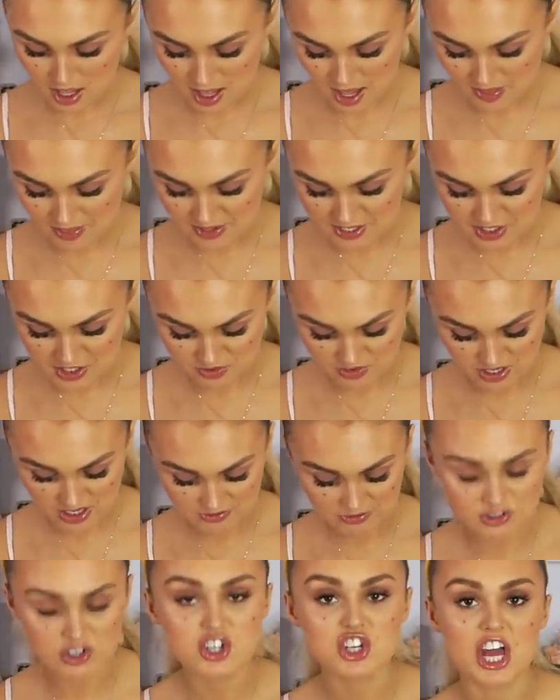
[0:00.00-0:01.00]
And there's three
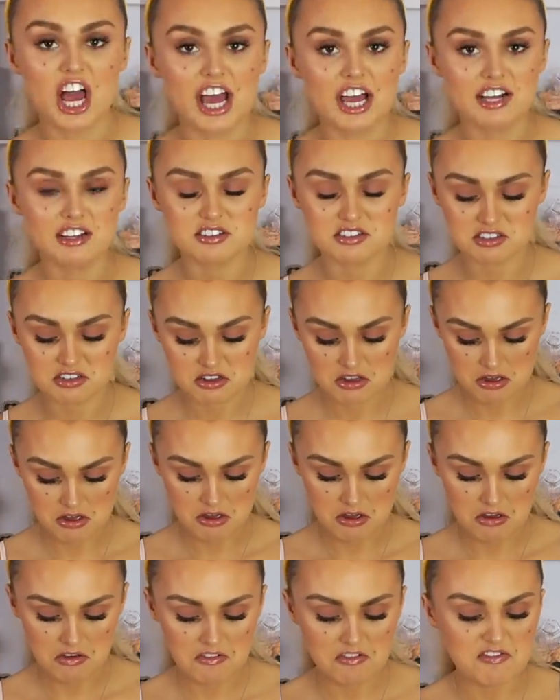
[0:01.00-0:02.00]
different shades.
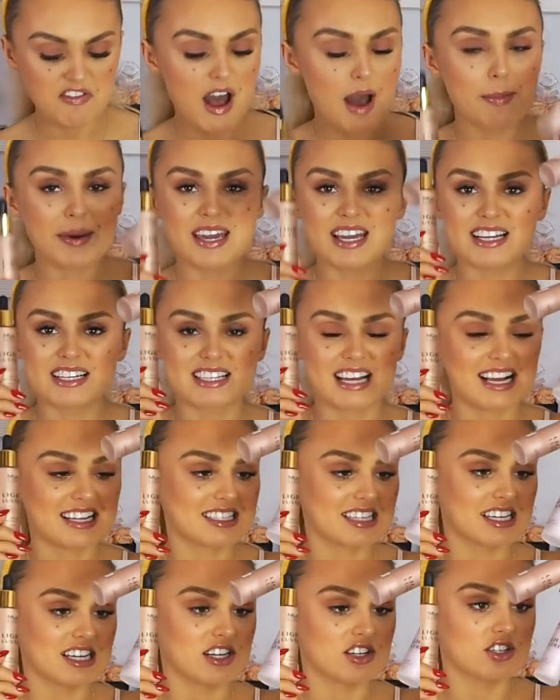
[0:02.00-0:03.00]
Fabby
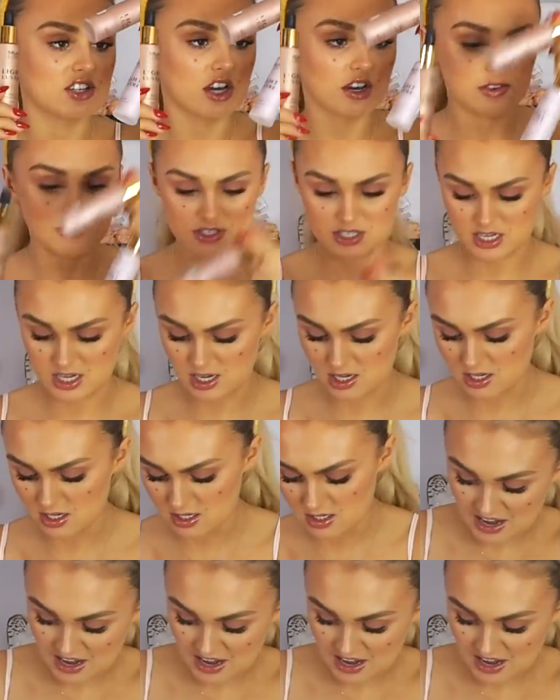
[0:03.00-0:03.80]
Dazzy Dozy.